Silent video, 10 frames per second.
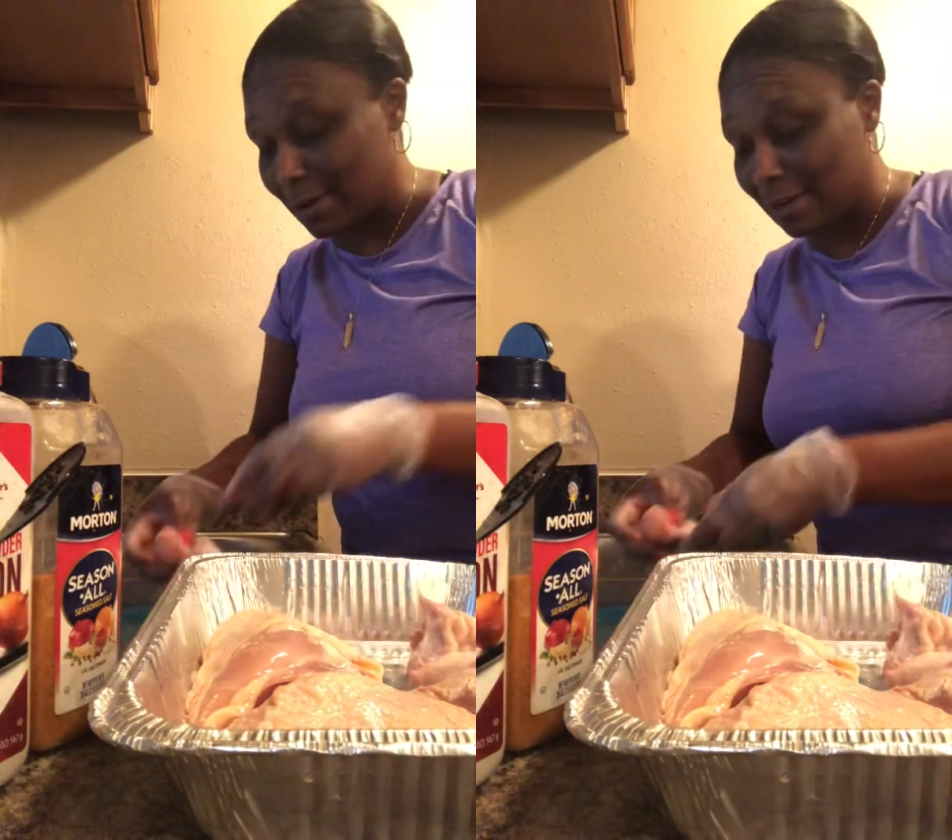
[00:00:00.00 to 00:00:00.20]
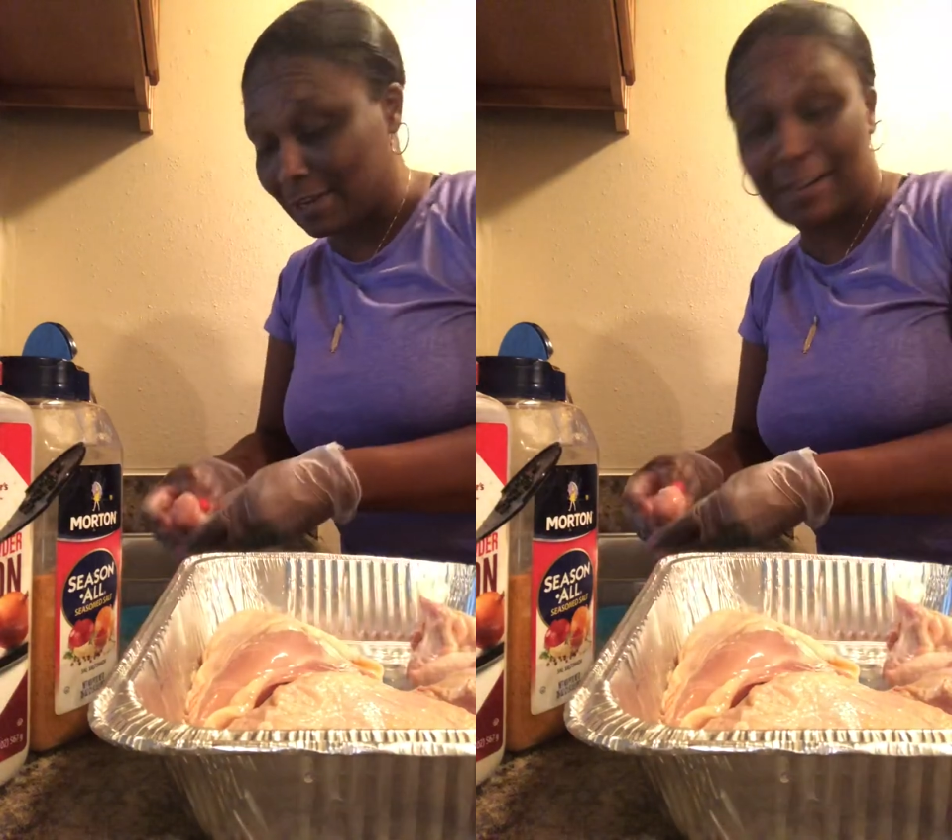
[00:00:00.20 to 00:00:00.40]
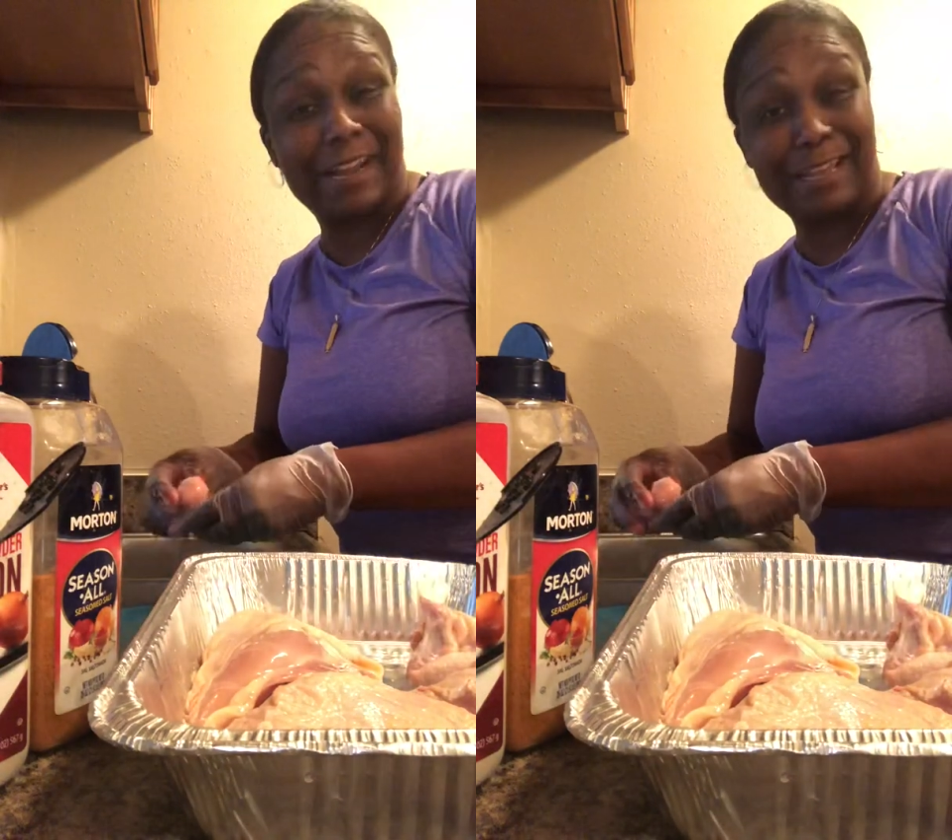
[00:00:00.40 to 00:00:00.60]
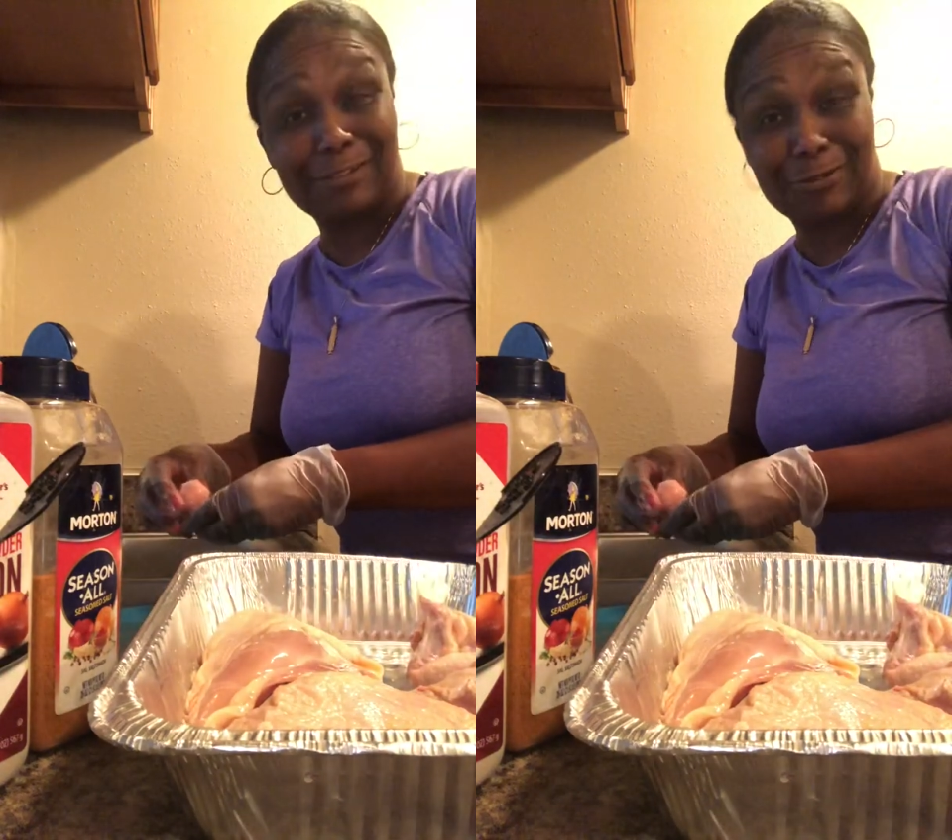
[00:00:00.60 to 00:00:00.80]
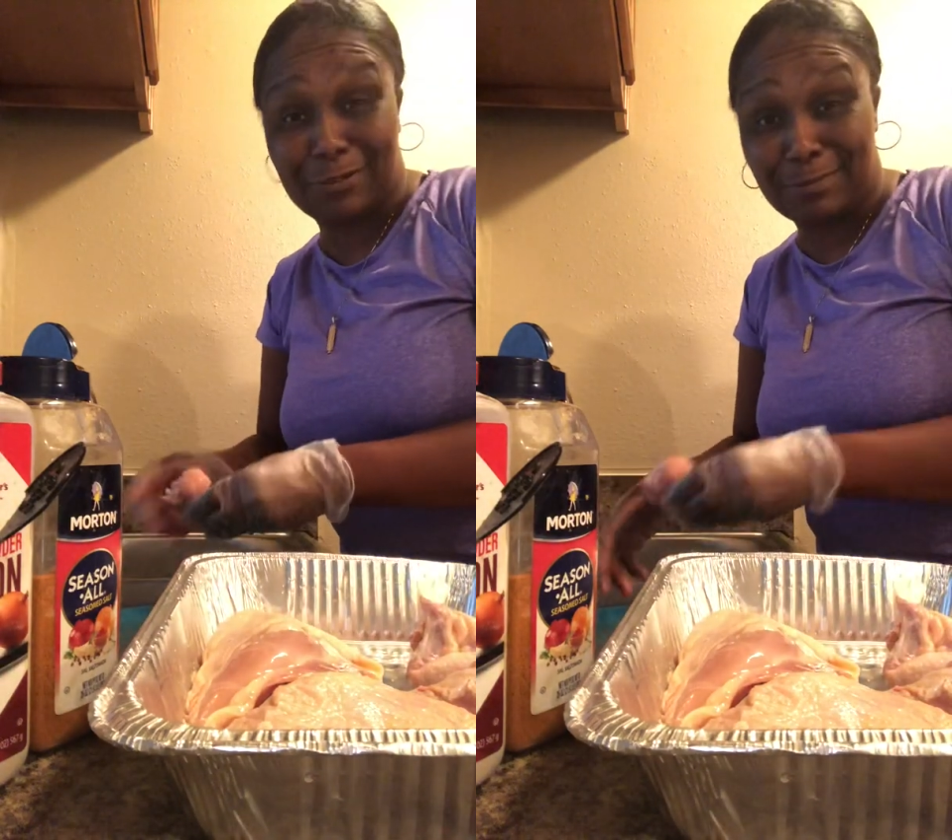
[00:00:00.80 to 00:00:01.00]
all of their
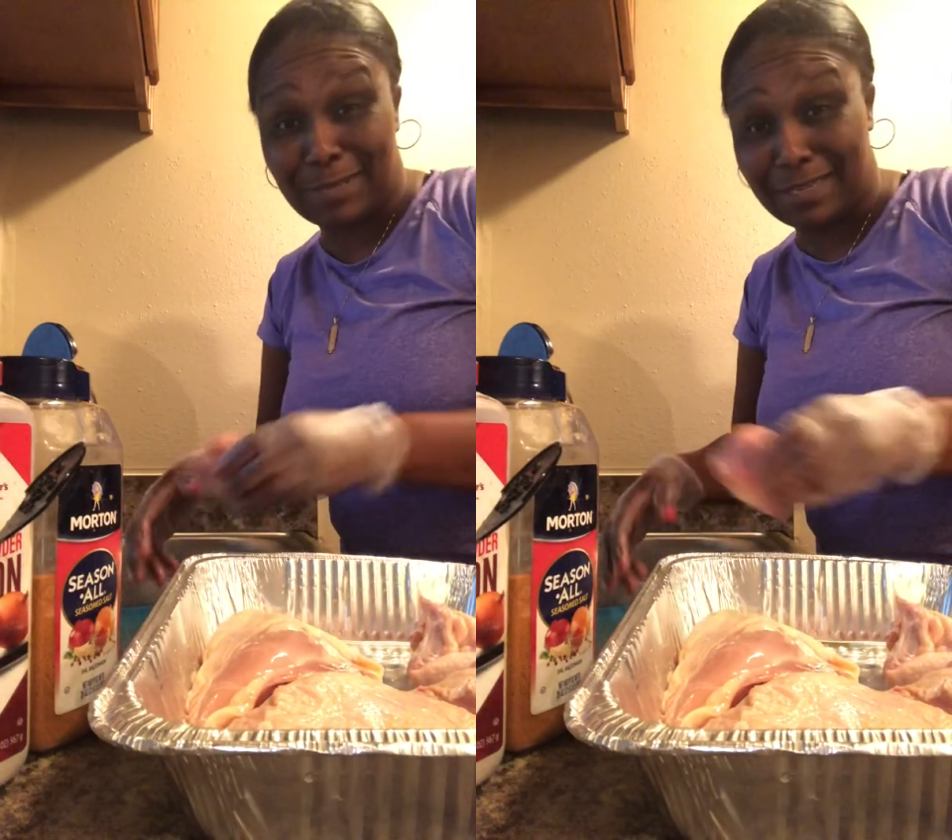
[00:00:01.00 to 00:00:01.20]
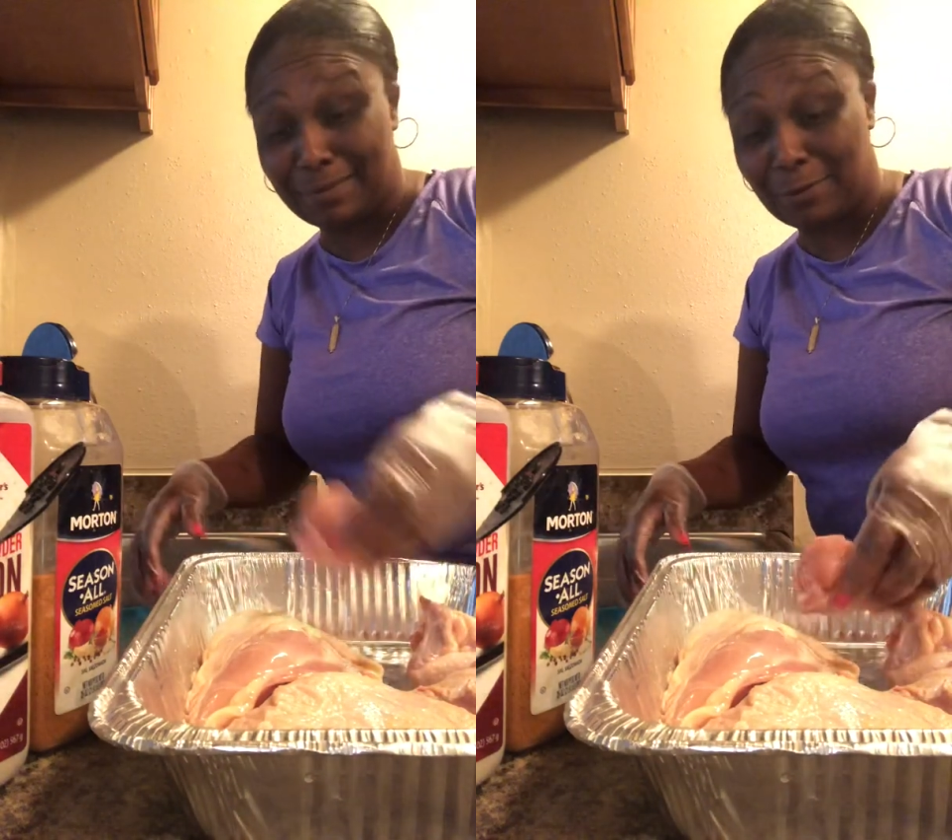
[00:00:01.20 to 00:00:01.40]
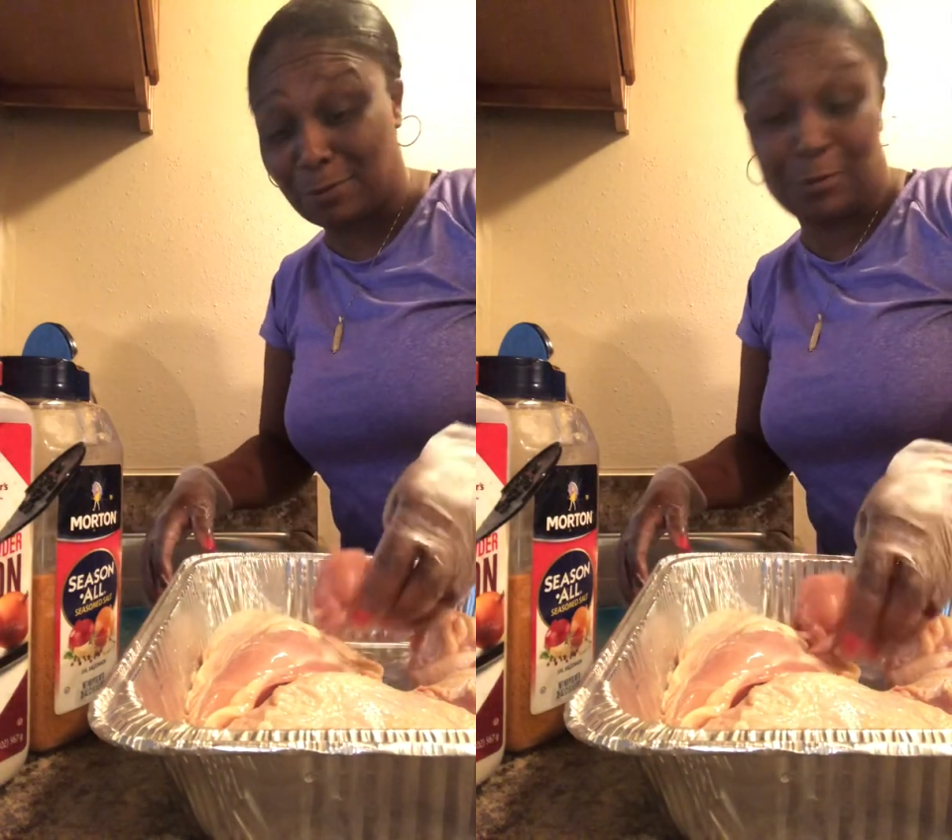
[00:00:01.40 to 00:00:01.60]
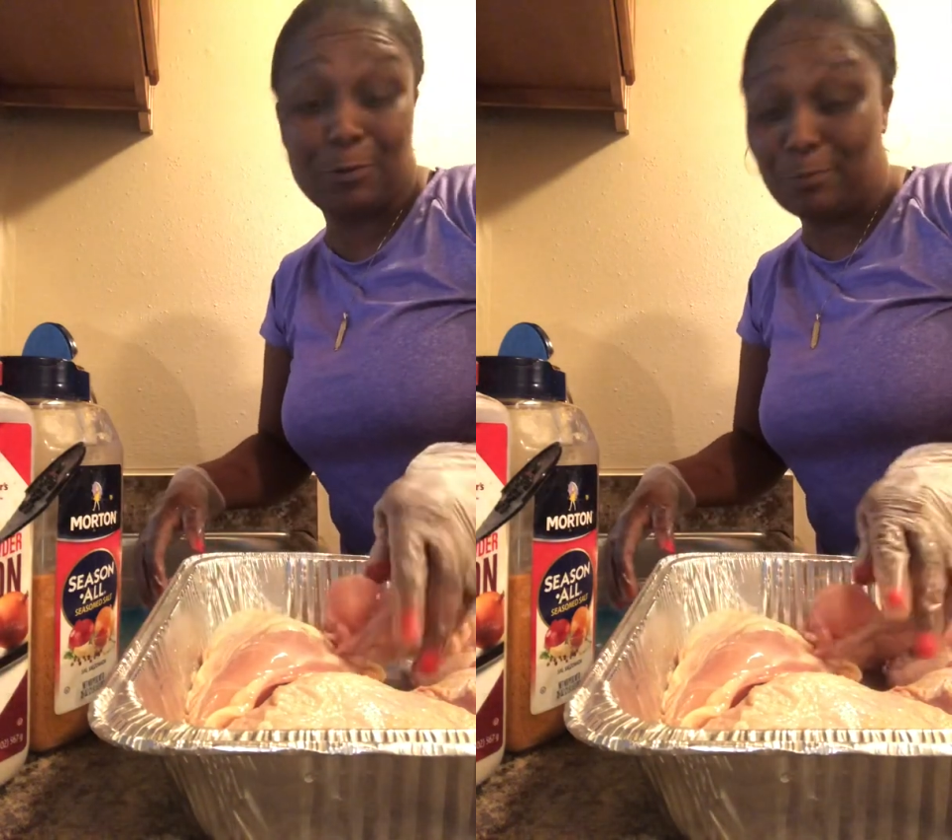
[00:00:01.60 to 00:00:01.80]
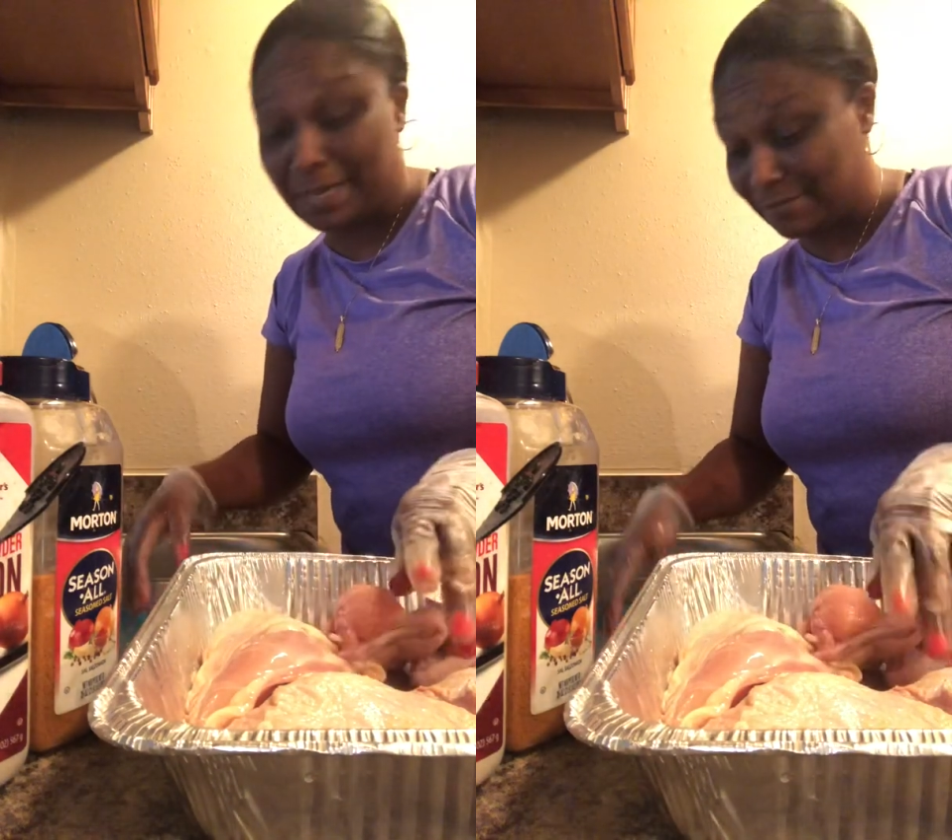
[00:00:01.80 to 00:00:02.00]
answers been, or
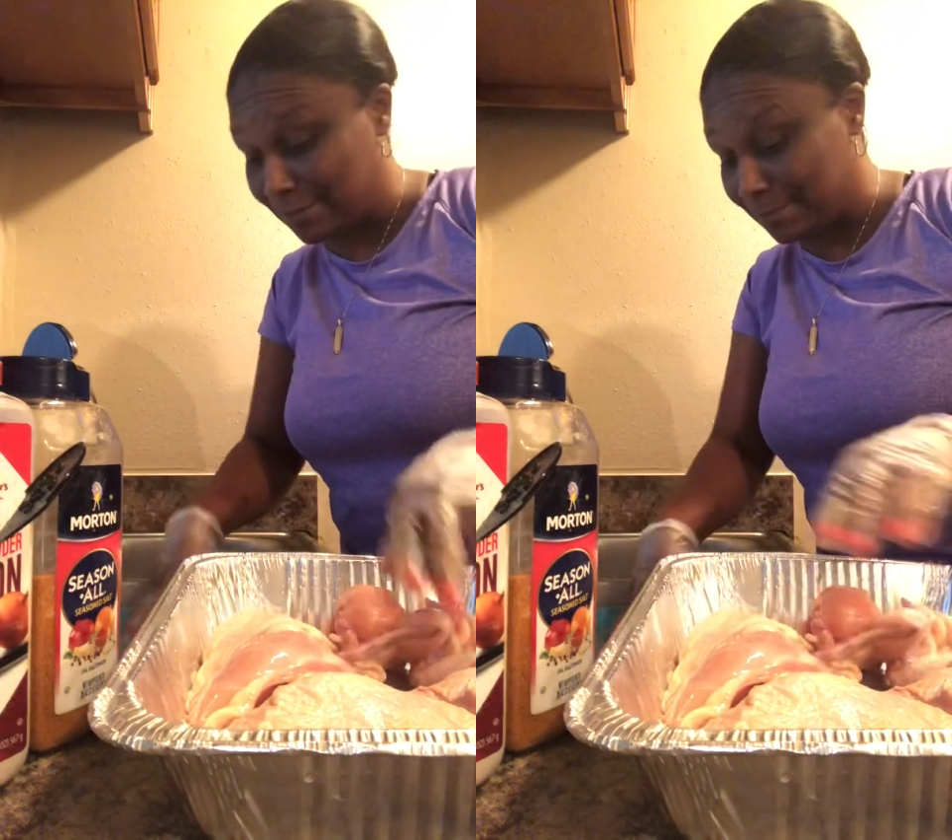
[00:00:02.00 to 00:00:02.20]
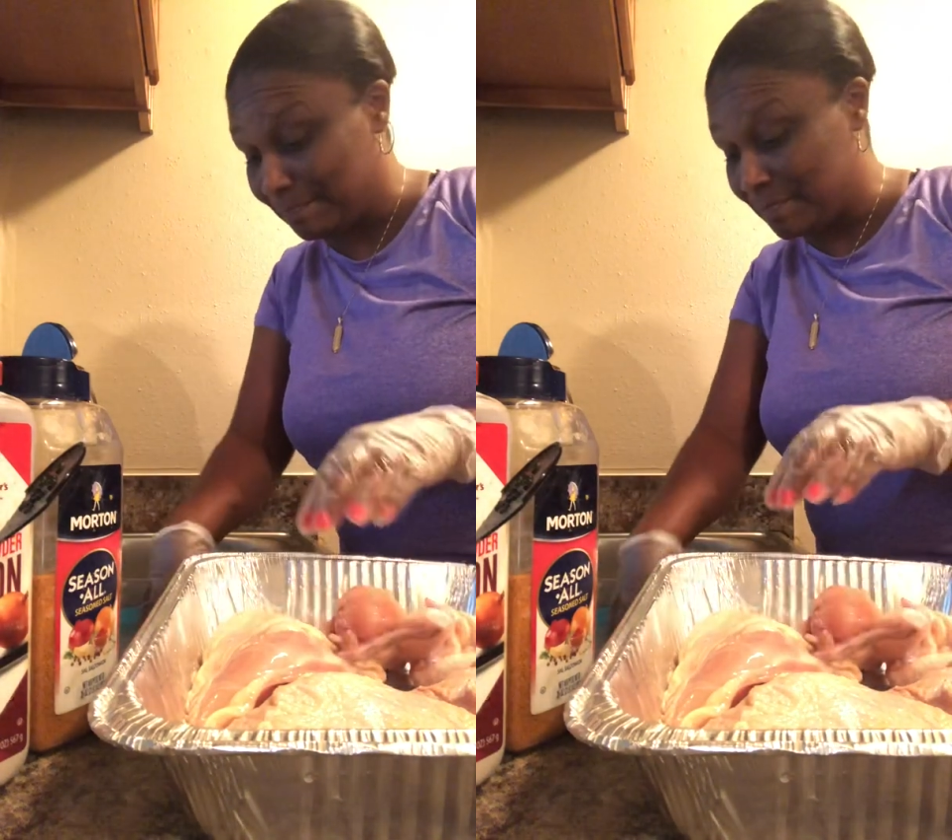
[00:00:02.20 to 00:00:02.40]
whomever